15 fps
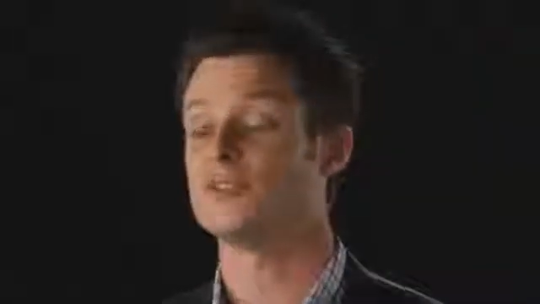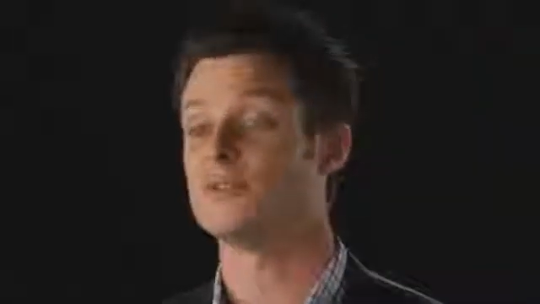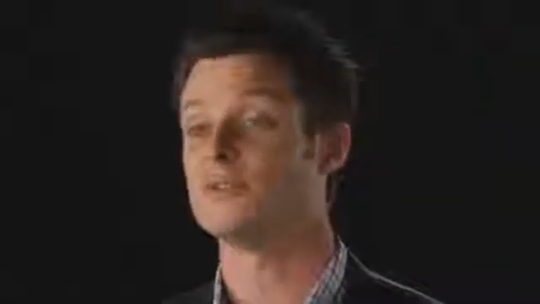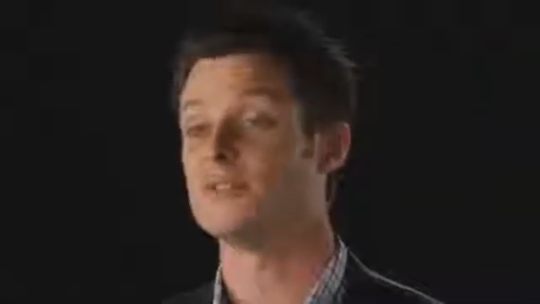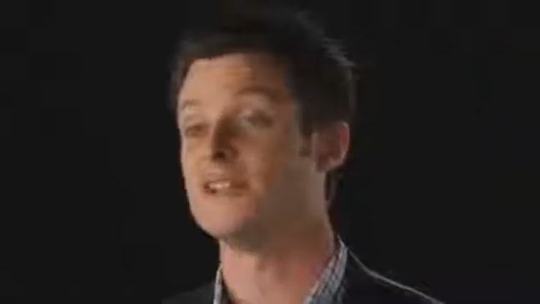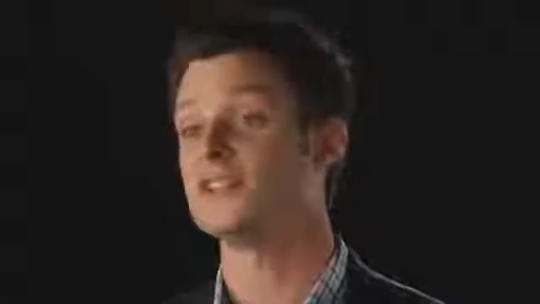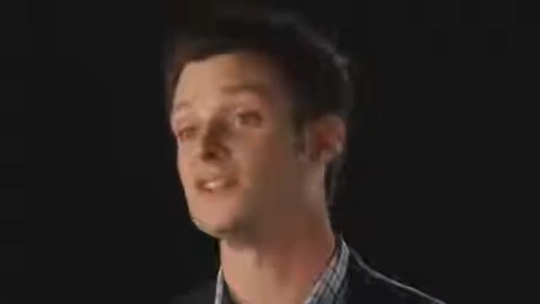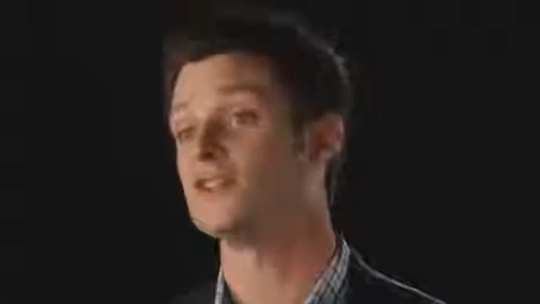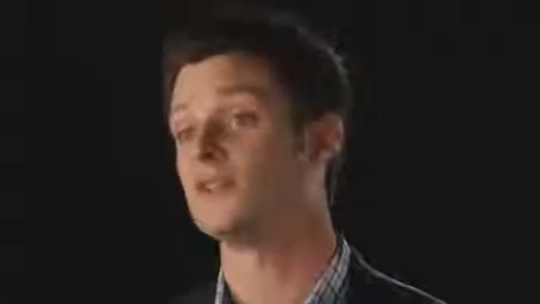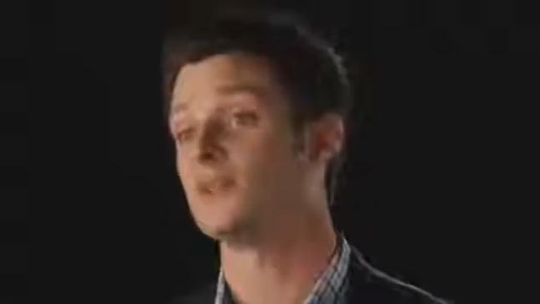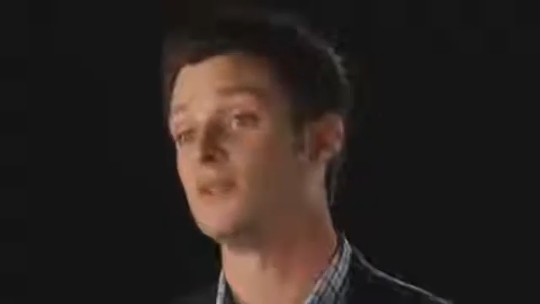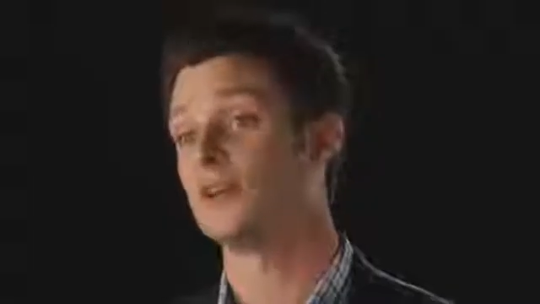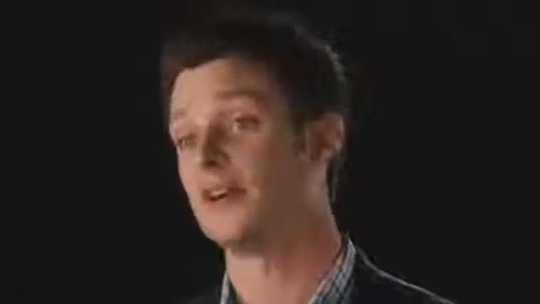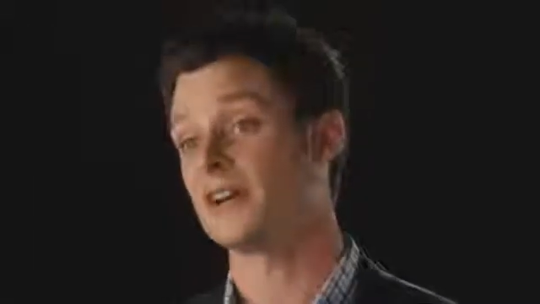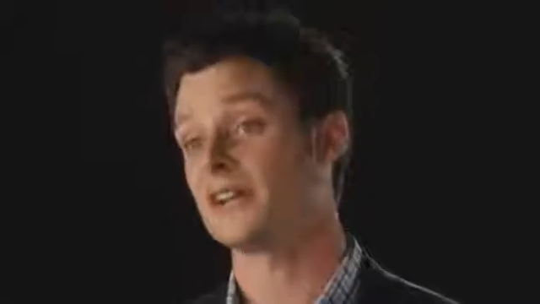operations, or
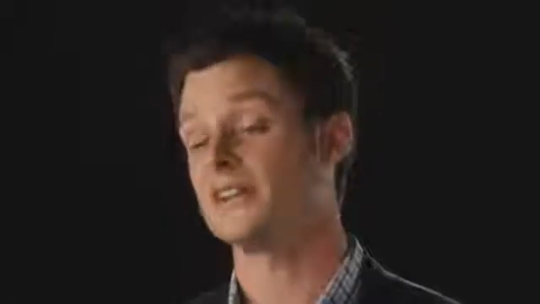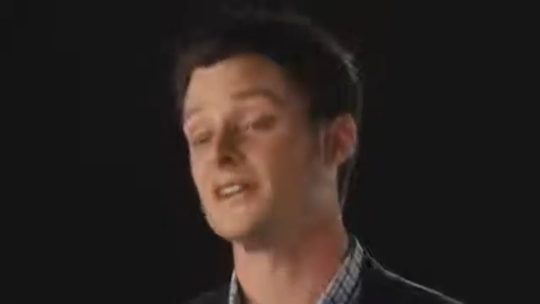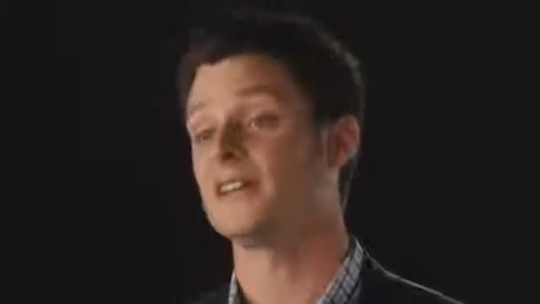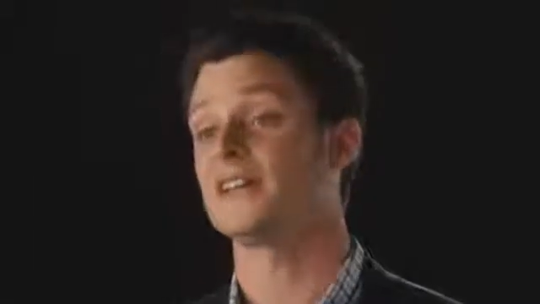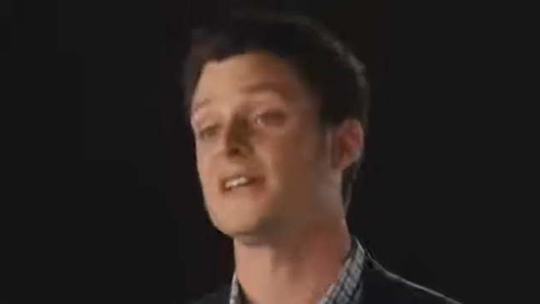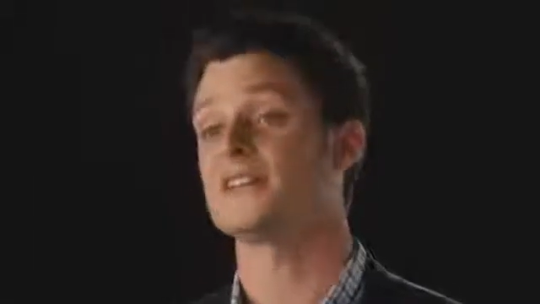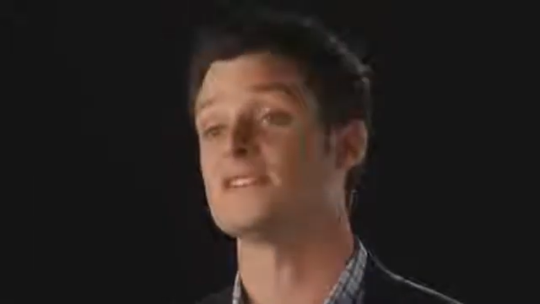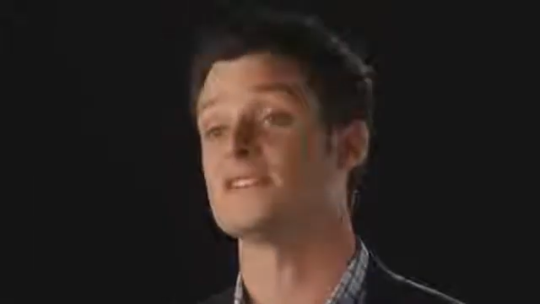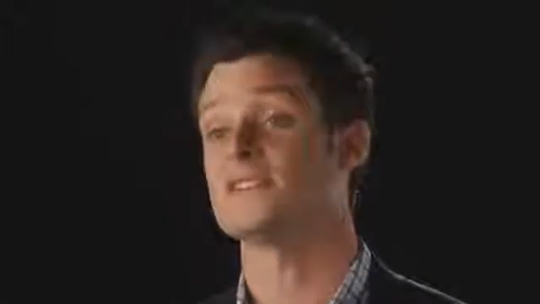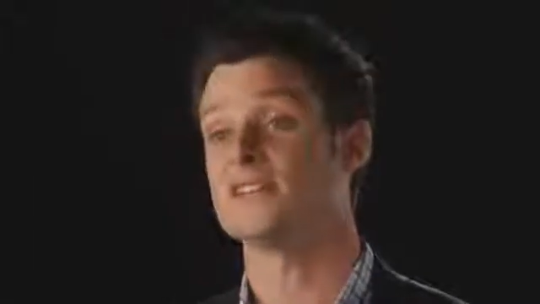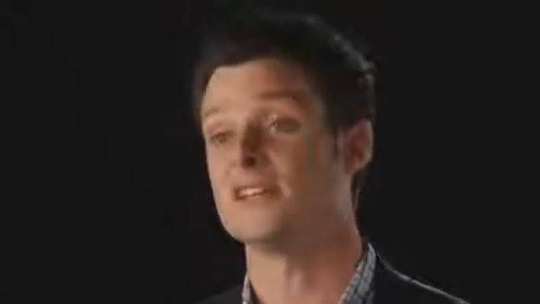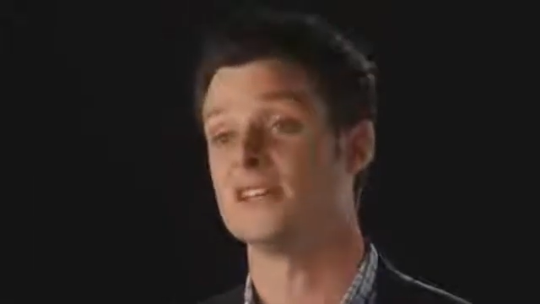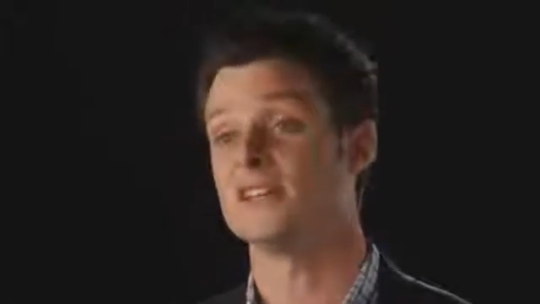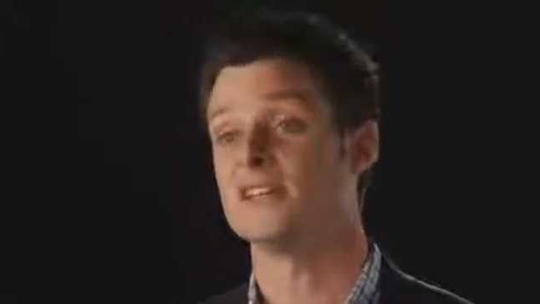marketing hasn't seen,